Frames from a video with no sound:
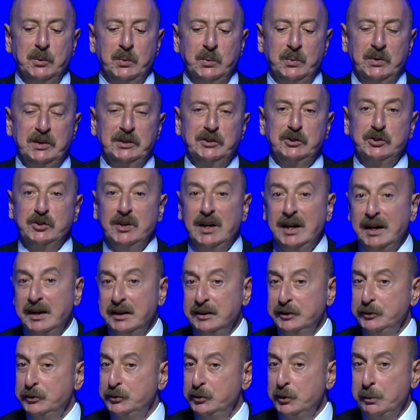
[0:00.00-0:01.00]
We
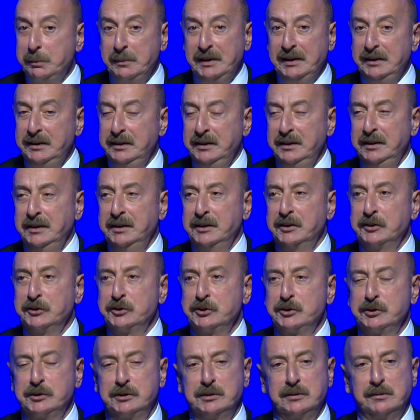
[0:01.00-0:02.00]
tried for many
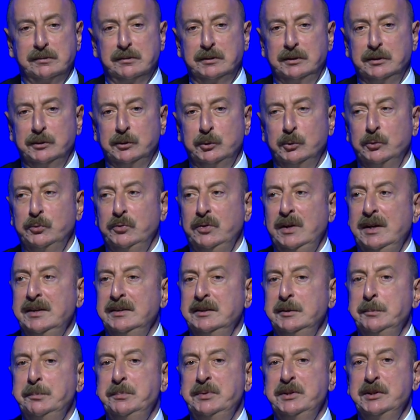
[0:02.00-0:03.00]
years to
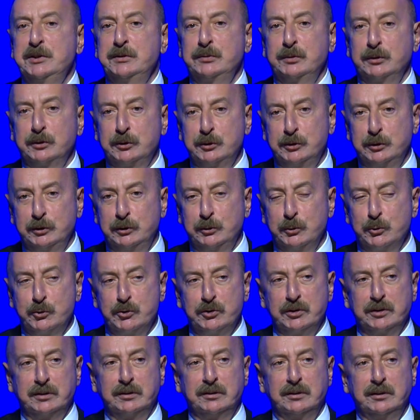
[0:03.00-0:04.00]
find a peaceful
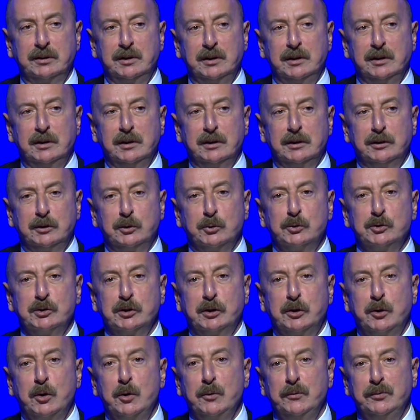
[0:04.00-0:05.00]
solution to
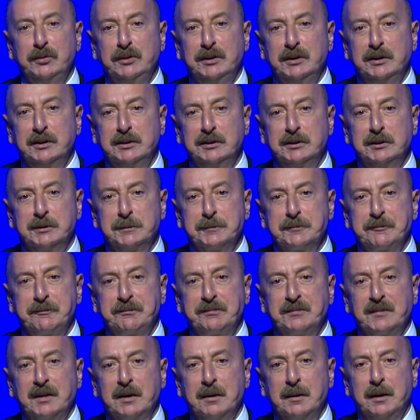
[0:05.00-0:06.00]
the conflict
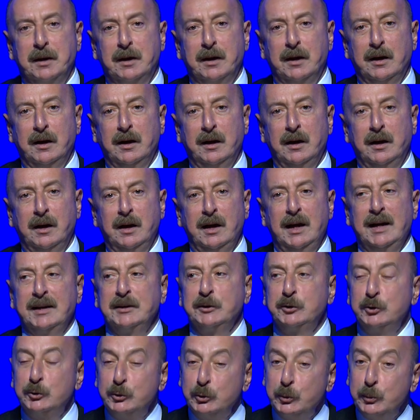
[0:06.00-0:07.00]
uh,
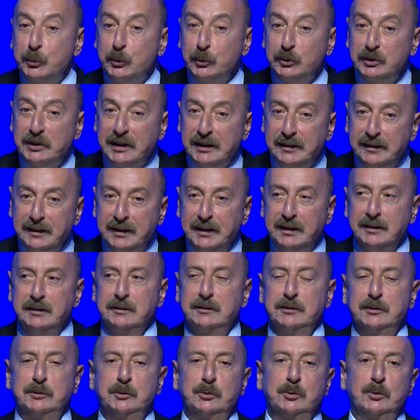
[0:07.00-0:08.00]
and to put an
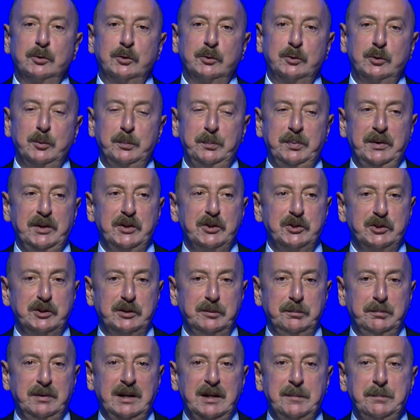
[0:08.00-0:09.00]
end to
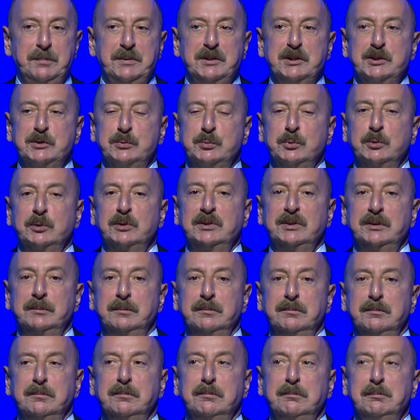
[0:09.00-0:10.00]
occupation by peaceful
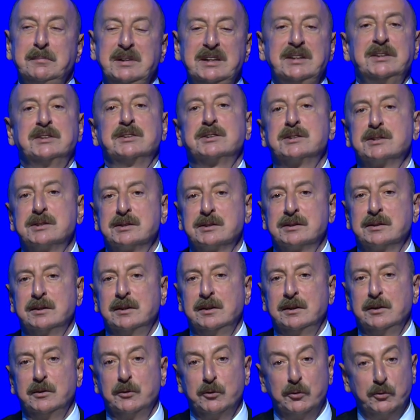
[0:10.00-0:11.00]
means.
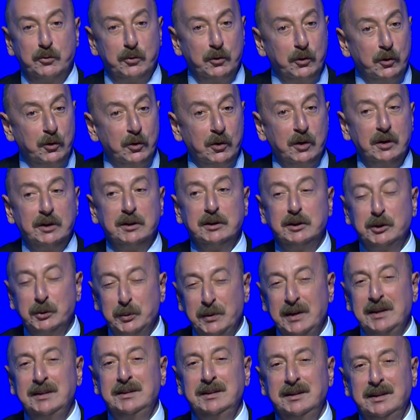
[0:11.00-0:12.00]
For
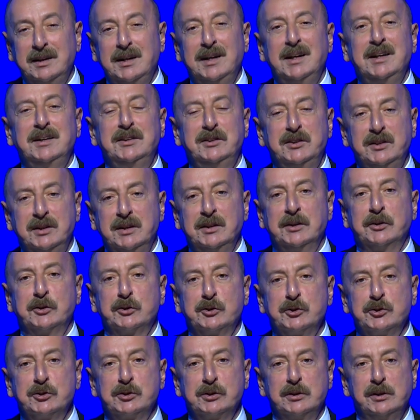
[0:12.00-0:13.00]
28
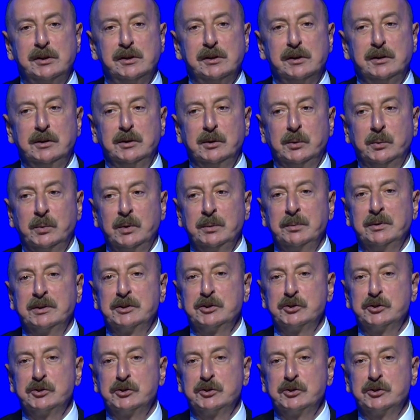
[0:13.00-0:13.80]
years, we were